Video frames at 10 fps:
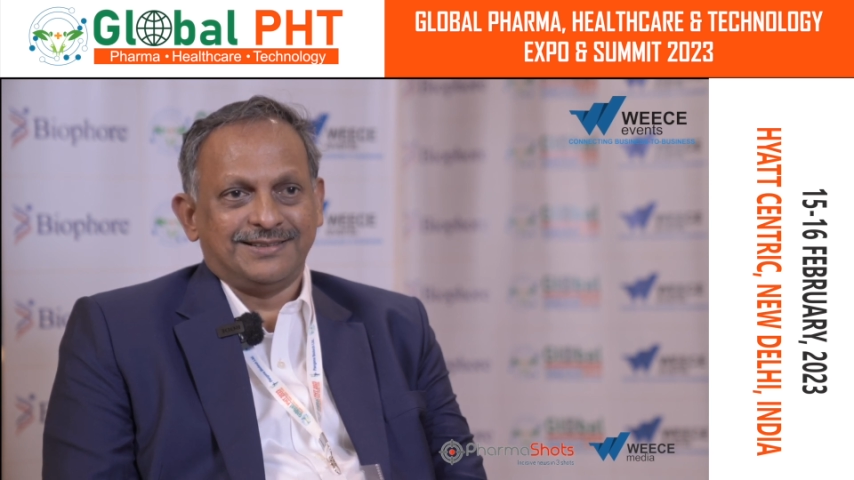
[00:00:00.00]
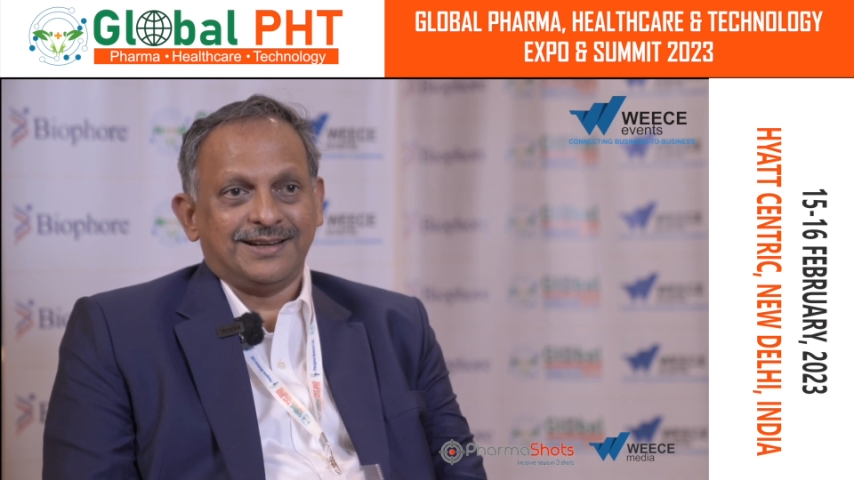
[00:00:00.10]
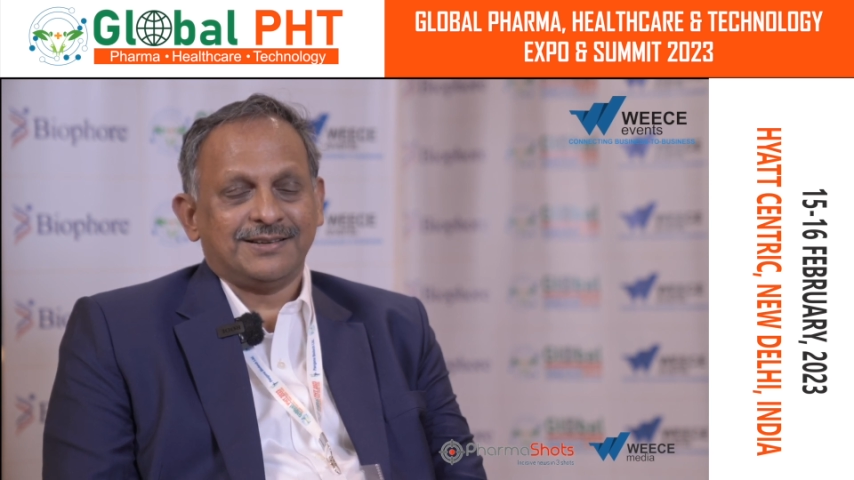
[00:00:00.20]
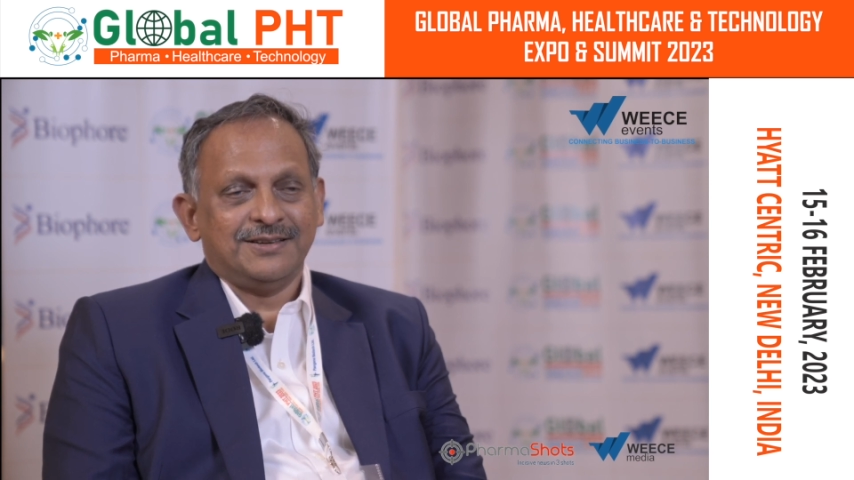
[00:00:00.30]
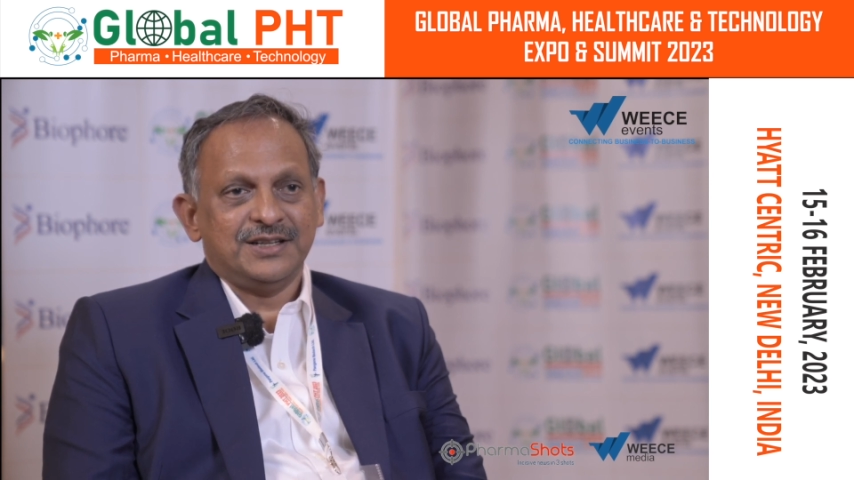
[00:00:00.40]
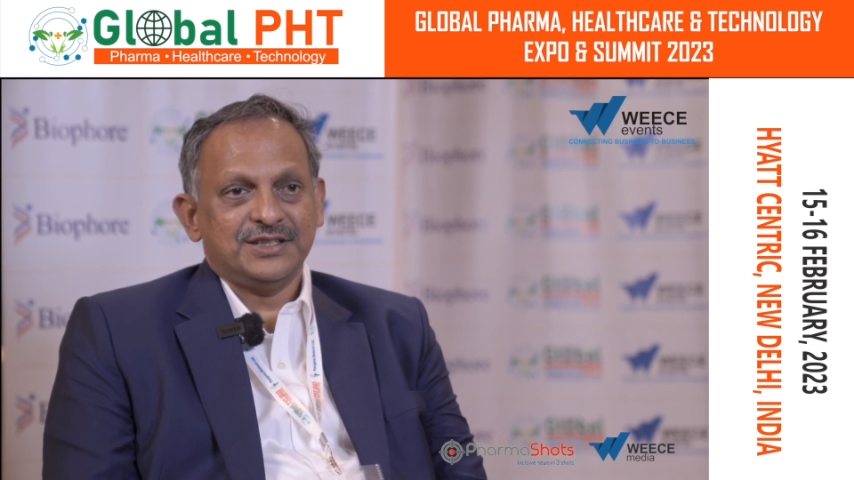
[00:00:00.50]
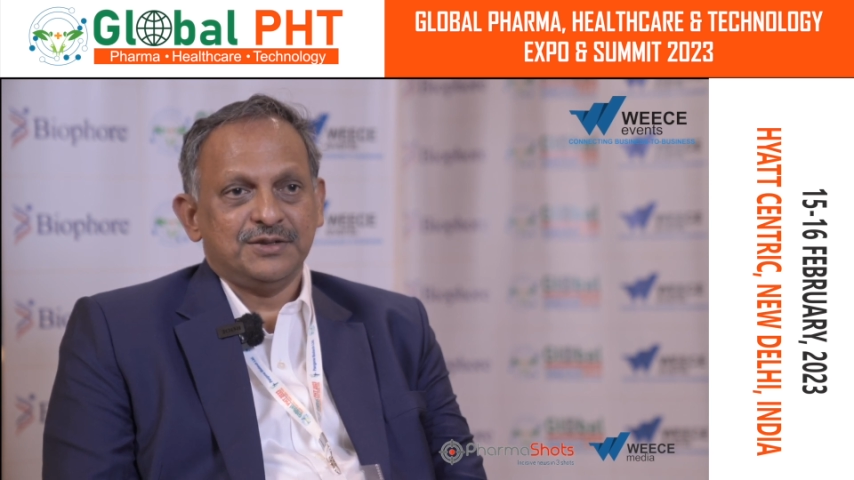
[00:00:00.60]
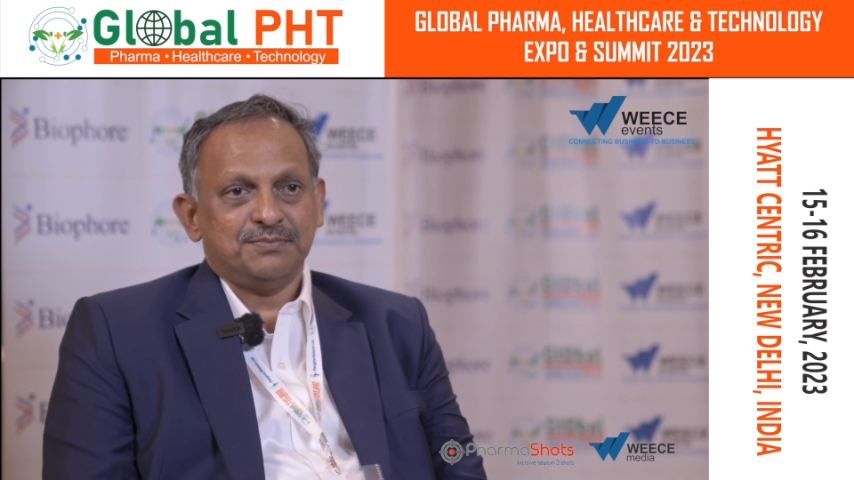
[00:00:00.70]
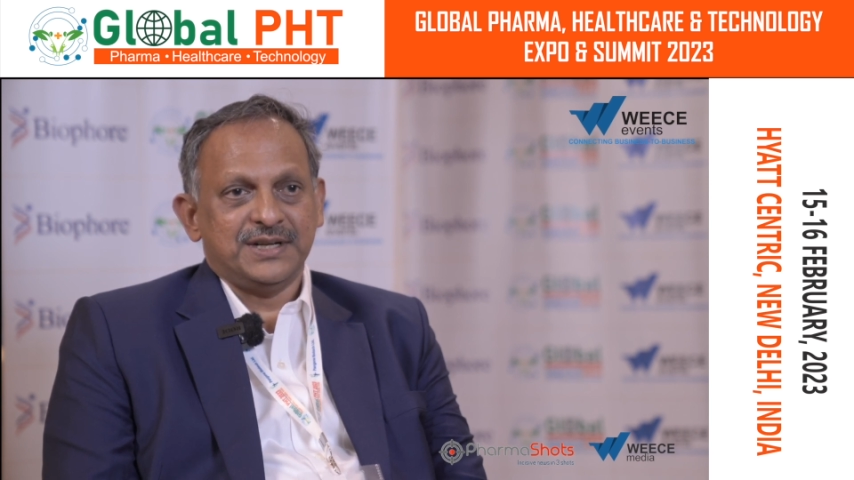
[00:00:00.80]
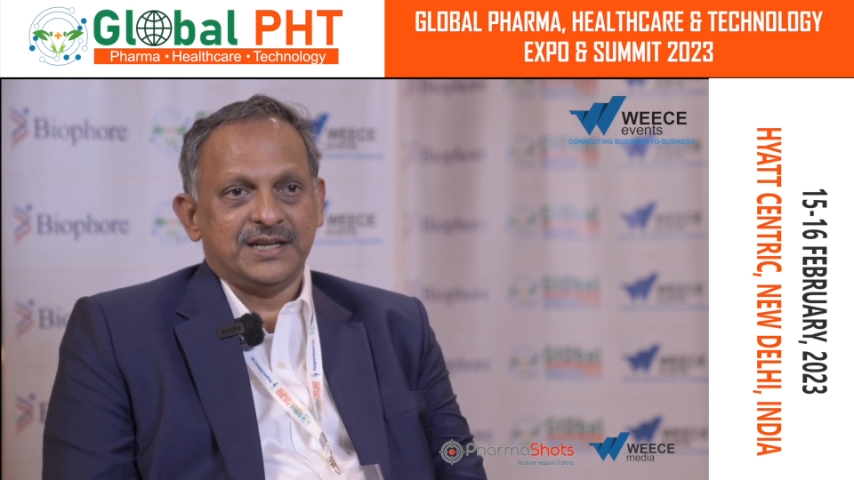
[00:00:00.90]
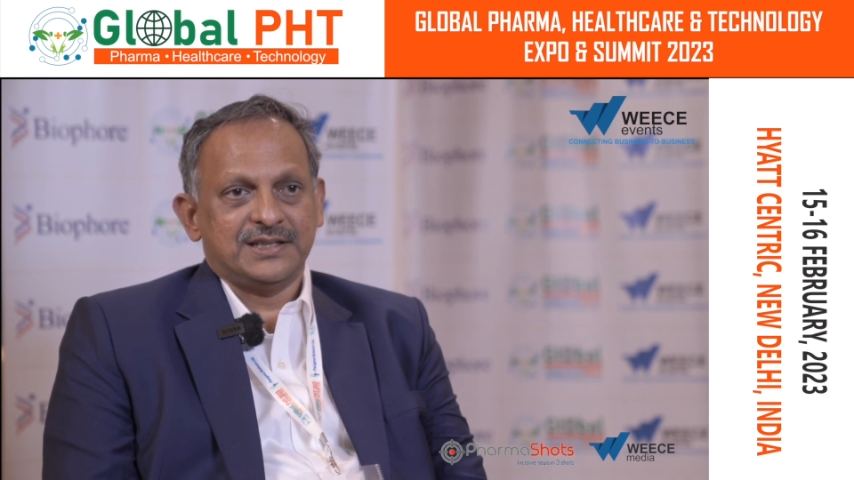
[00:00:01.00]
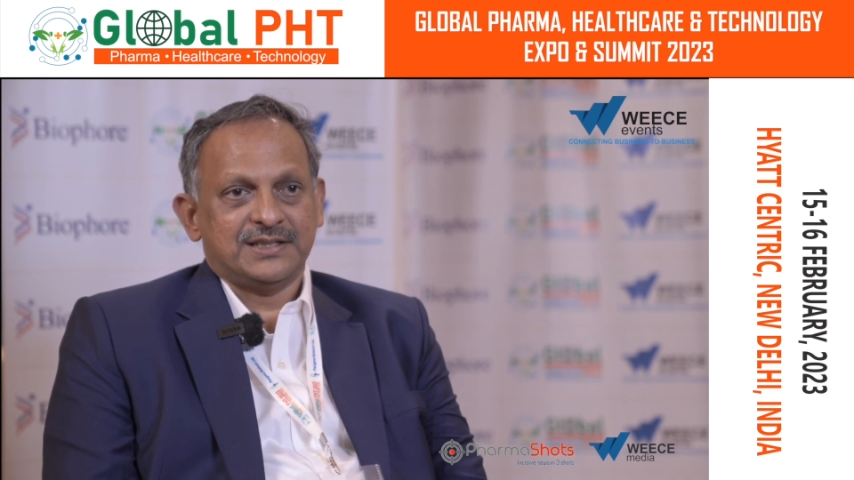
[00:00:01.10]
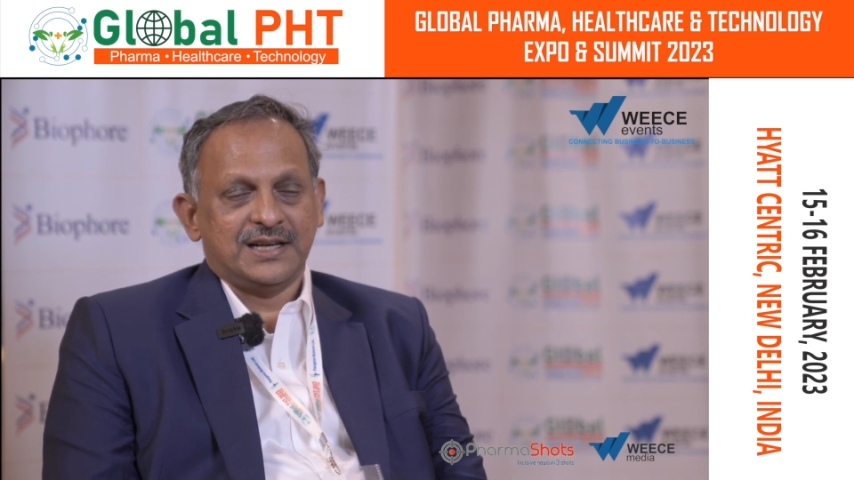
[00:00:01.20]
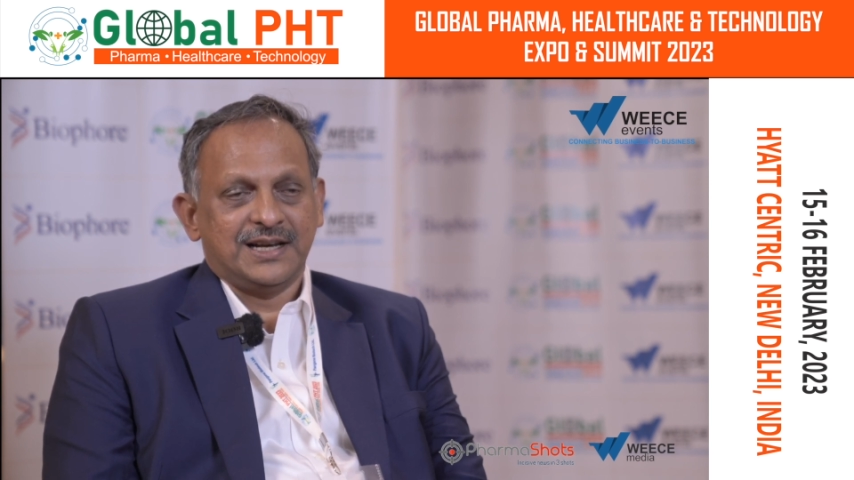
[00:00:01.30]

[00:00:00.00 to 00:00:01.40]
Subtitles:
technology plays